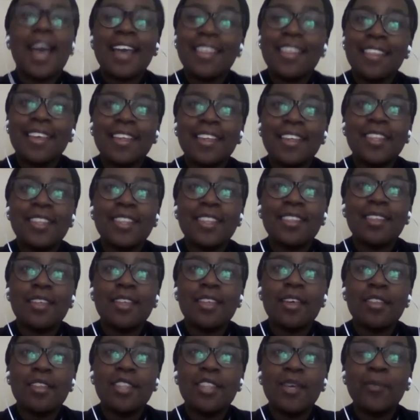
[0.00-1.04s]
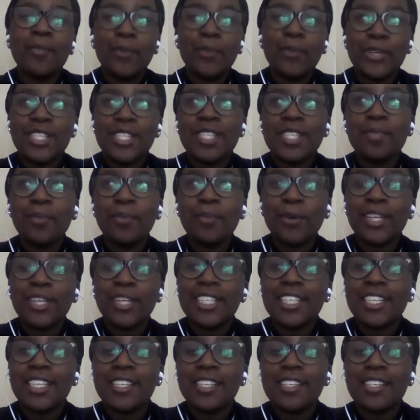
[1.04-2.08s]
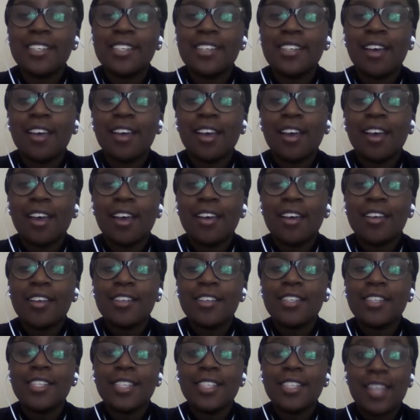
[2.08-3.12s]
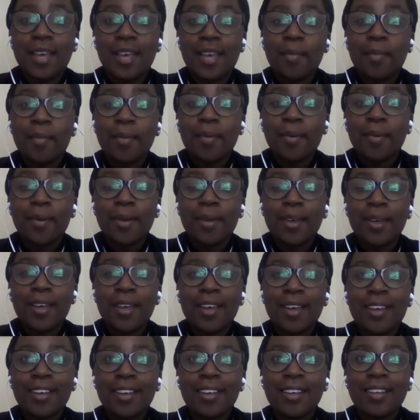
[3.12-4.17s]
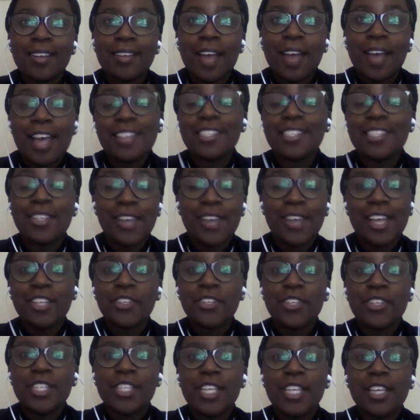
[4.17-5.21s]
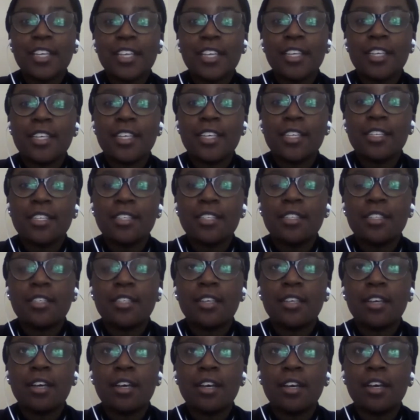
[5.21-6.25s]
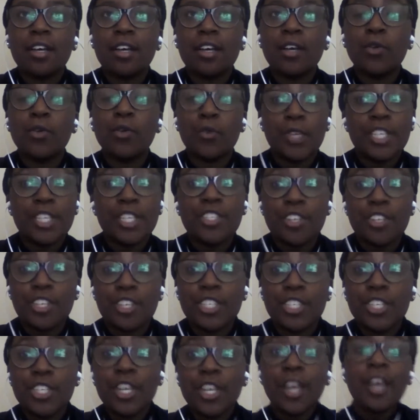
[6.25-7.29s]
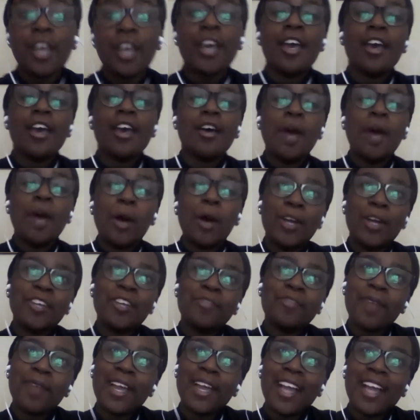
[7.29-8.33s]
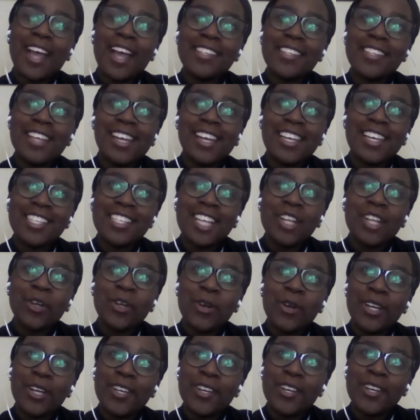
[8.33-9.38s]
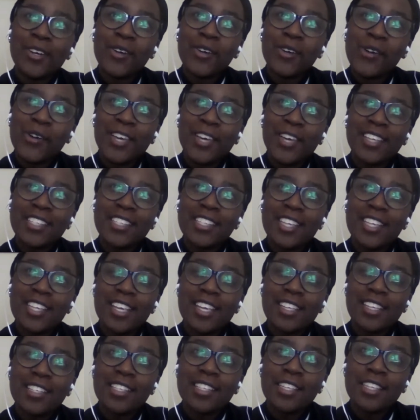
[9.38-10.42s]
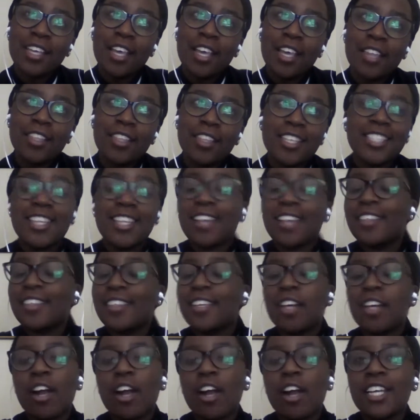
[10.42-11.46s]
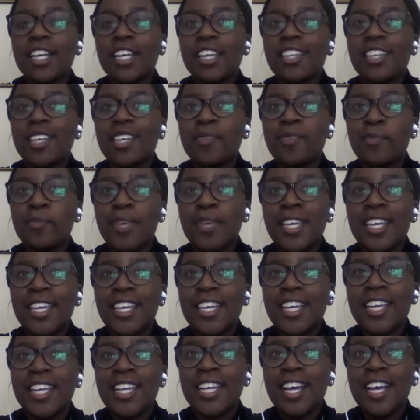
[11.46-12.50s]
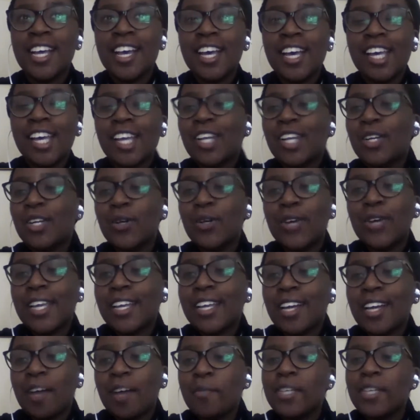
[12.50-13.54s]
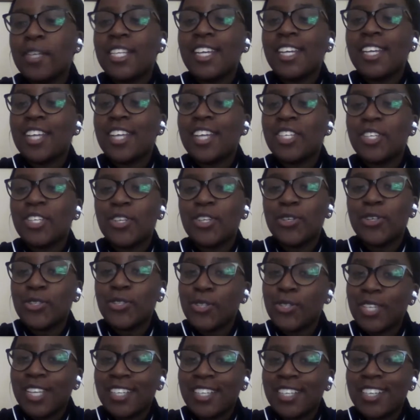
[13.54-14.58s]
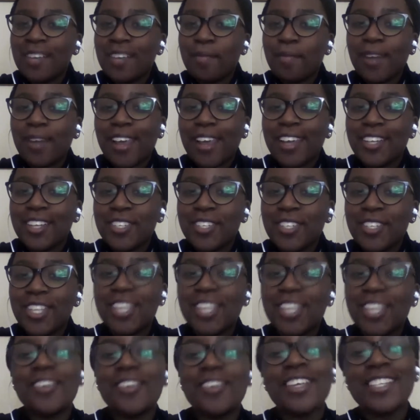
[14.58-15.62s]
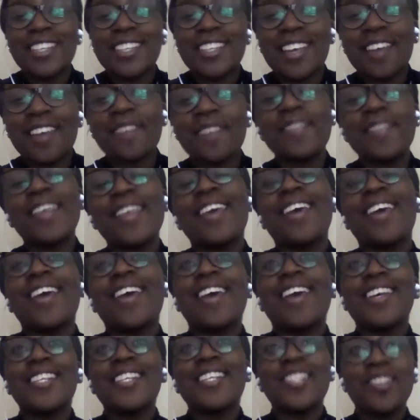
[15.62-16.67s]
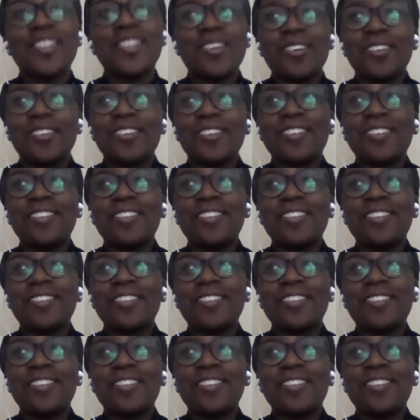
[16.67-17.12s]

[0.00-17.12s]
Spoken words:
think the most important step, as Luyando said, is research. One of my counselors at Cornell always says there's nothing harder than being a low-income international student applying to the USA. So